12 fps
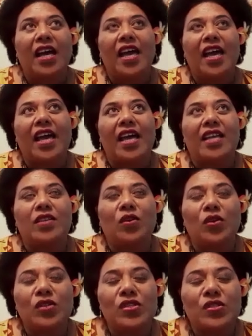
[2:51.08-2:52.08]
and
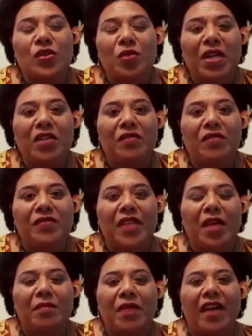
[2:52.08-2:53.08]
also many of
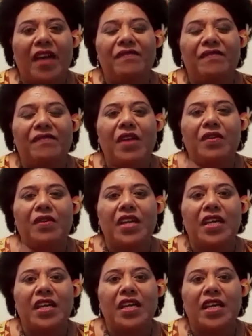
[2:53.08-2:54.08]
them have
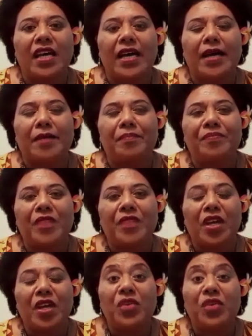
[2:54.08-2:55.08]
very
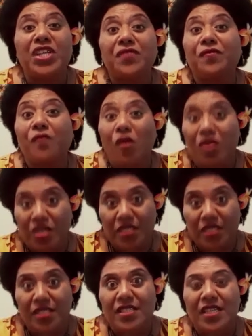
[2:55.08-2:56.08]
rich
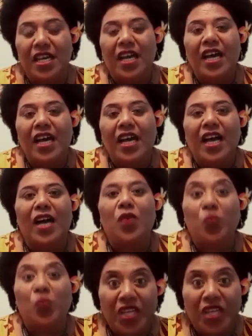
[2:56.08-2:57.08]
forests,
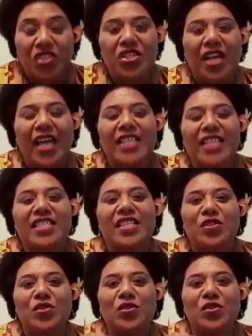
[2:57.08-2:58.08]
which adds
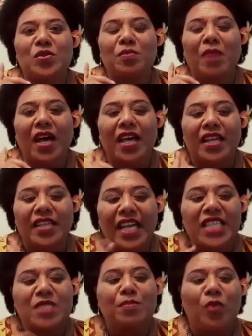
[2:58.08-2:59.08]
into my
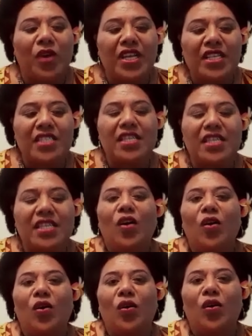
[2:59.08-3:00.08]
next point
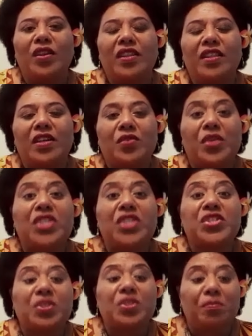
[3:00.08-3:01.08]
on the
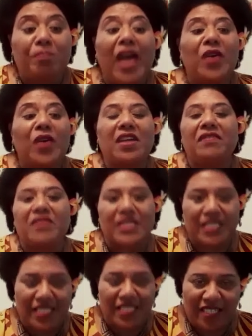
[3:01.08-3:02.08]
rich
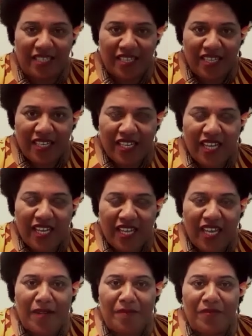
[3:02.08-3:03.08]
biodiversity
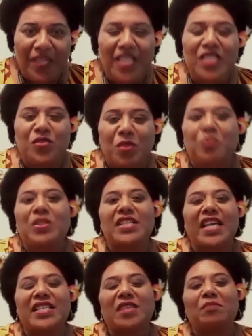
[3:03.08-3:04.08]
that is
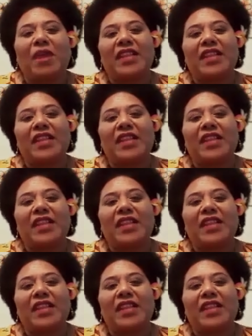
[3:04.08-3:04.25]
represented by